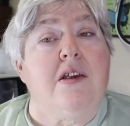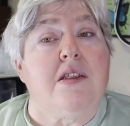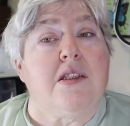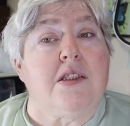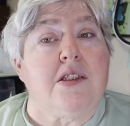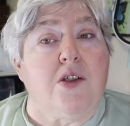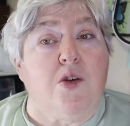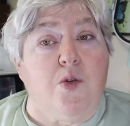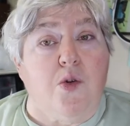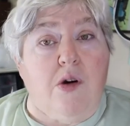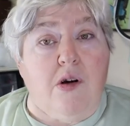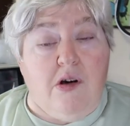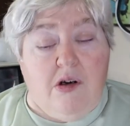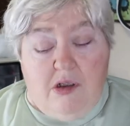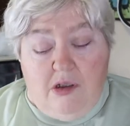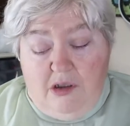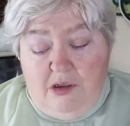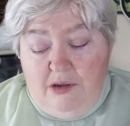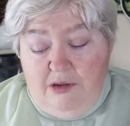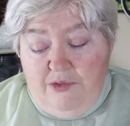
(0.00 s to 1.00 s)

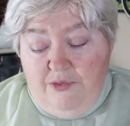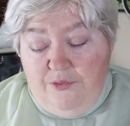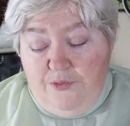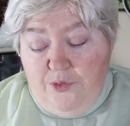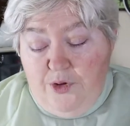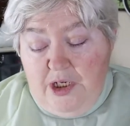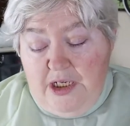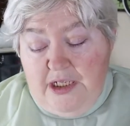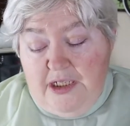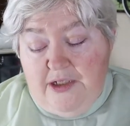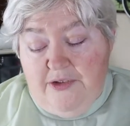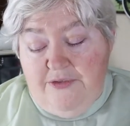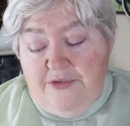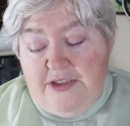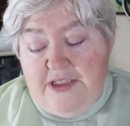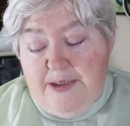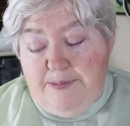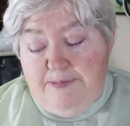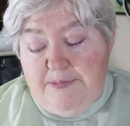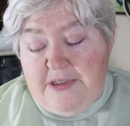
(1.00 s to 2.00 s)
Squirrel freed of
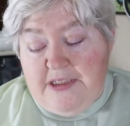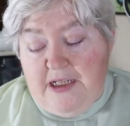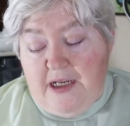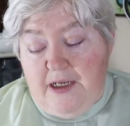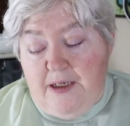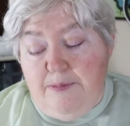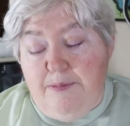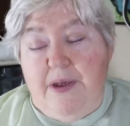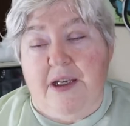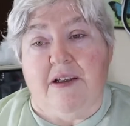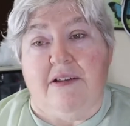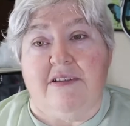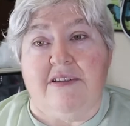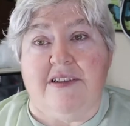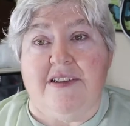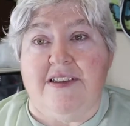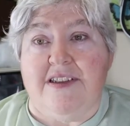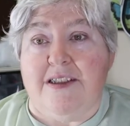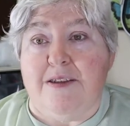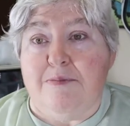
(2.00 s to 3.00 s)
zip tie
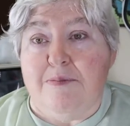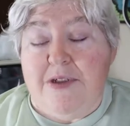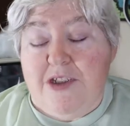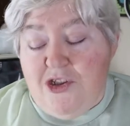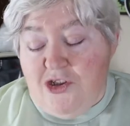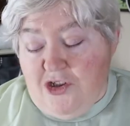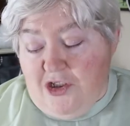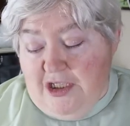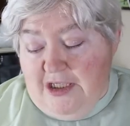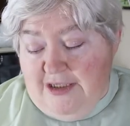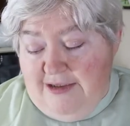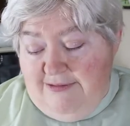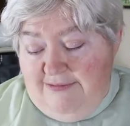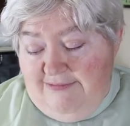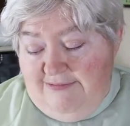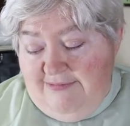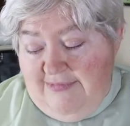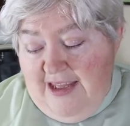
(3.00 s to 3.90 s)
belt in Michigan.